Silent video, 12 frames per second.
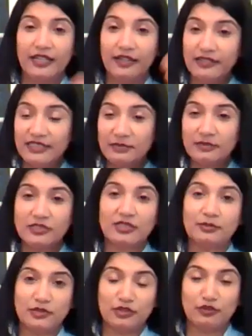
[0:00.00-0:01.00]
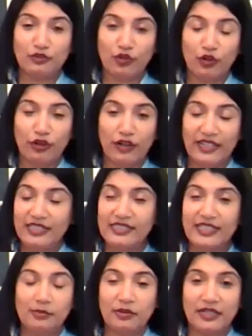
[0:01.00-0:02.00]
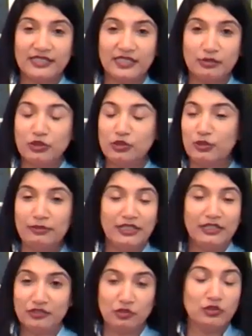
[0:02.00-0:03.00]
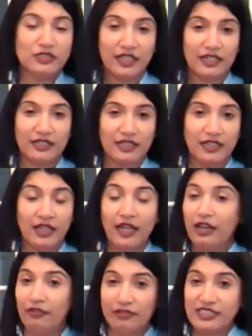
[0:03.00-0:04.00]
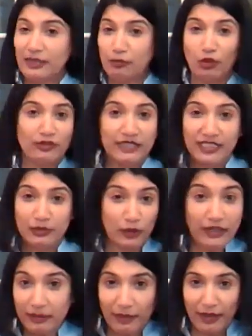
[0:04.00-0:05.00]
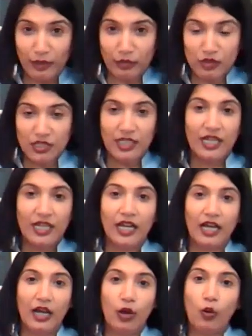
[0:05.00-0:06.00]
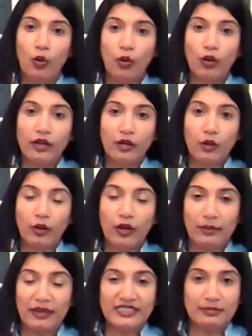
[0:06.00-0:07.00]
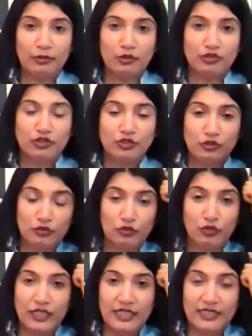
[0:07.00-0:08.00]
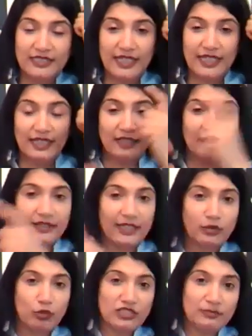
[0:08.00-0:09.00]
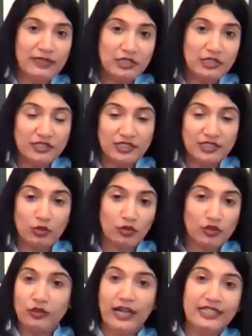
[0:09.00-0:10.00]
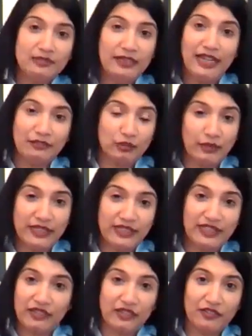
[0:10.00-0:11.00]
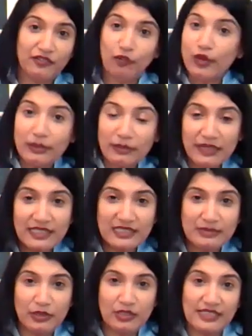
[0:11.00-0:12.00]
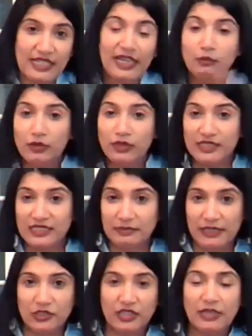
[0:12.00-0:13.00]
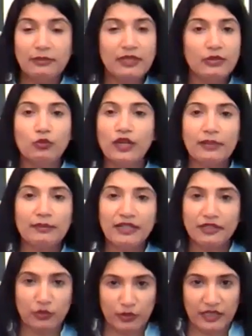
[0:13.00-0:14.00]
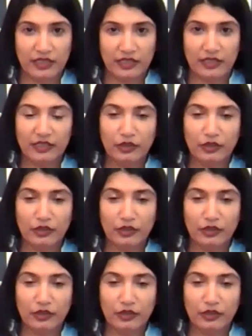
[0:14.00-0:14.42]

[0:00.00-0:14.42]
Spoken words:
here is a prescription for an antidepressant, which will make you suicidal, which I'm already worried about? Or am I supposed to tell that those patients that, look, you guys will have to wait another 40 minutes because I'm with this patient? I mean, what am I doing here?